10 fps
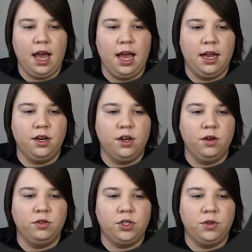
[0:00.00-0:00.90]
and
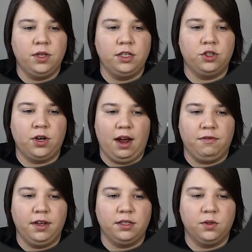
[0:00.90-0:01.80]
go to the
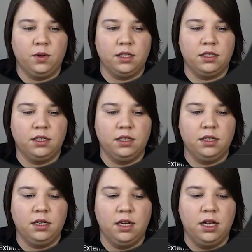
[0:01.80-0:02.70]
traffic source.
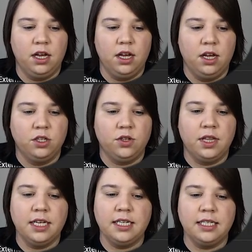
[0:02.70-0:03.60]
So
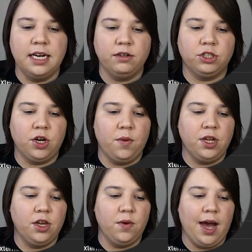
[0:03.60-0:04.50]
this is now
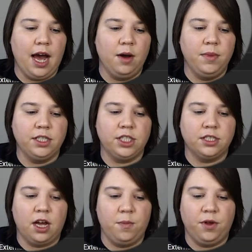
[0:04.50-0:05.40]
showing you how much is
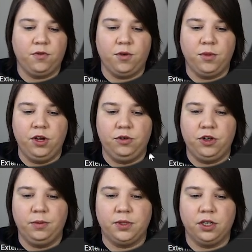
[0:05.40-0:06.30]
coming from
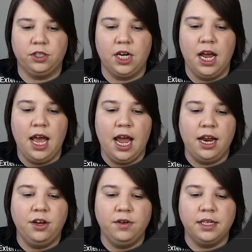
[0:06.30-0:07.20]
YouTube search.
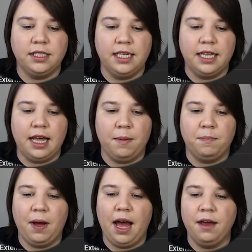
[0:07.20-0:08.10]
And you can see
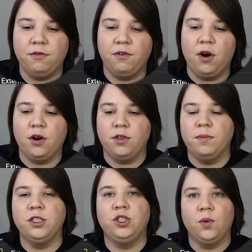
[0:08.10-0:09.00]
that by far the
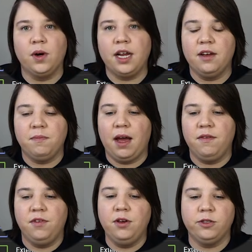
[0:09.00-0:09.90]
majority of my
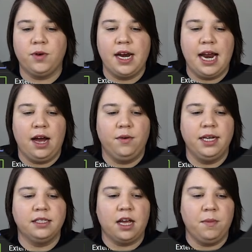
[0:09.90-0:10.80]
views right now
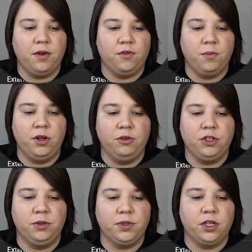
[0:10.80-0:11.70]
is coming from
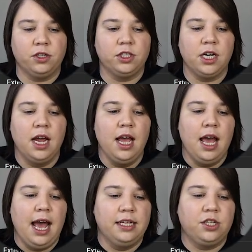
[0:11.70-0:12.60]
YouTube search.
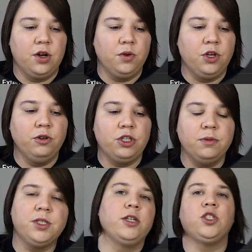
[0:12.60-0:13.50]
And so
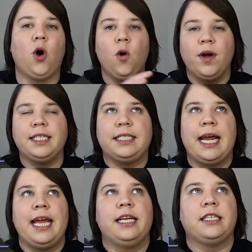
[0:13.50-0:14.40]
YouTube search always
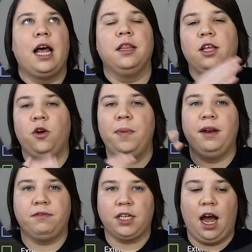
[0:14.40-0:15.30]
takes a little bit
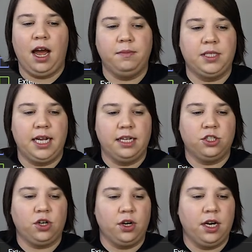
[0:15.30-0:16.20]
of time to get
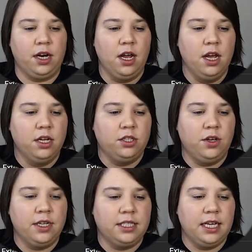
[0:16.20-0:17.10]
started. So
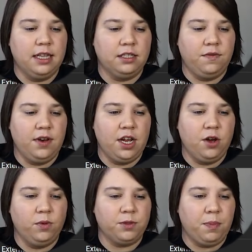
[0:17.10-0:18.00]
you can see this
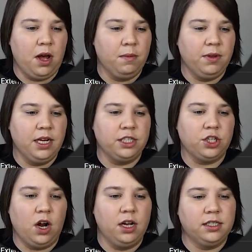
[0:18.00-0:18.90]
video was published
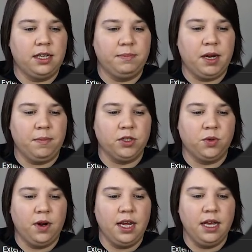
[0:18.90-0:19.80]
on September
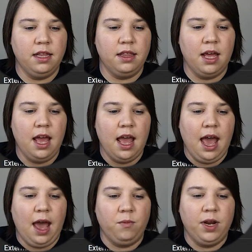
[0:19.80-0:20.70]
20th,
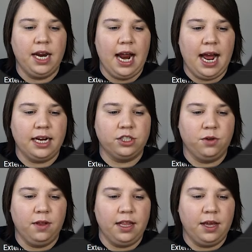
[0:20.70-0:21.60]
and when it
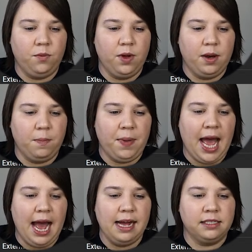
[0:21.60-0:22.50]
actually went
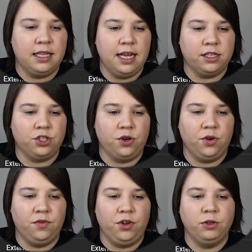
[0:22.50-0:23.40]
past the
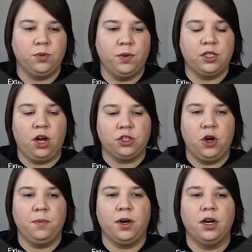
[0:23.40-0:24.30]
external views was
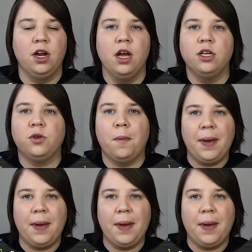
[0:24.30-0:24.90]
October. So